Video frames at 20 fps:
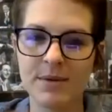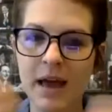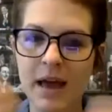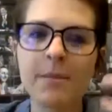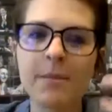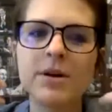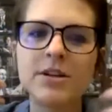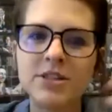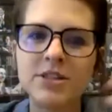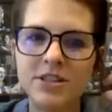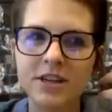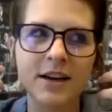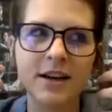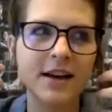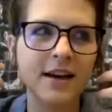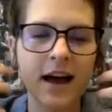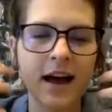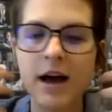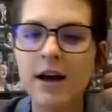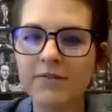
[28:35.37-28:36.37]
how much
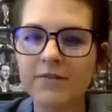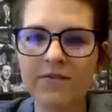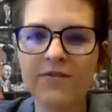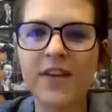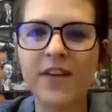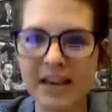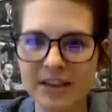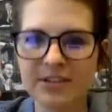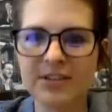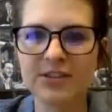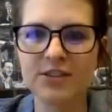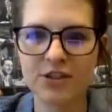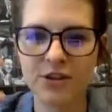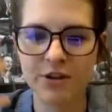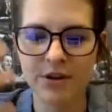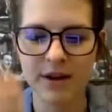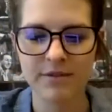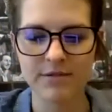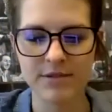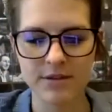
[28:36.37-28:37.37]
uh, face
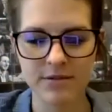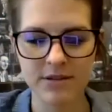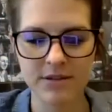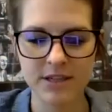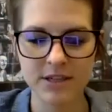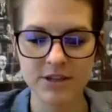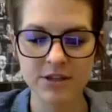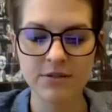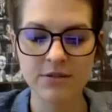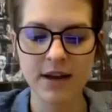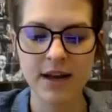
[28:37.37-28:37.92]
showing I was going to do.